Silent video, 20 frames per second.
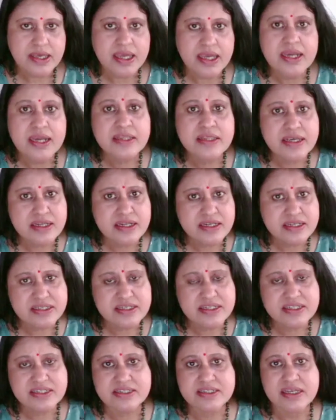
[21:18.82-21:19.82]
And there is
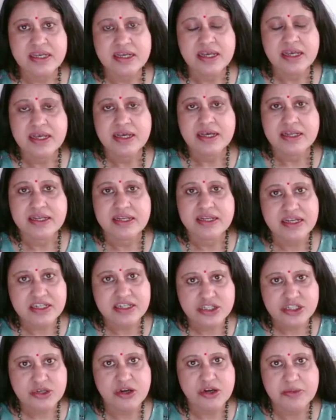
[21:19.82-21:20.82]
this
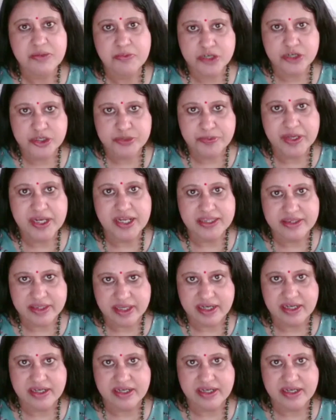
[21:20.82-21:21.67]
nurse called Pushpalata.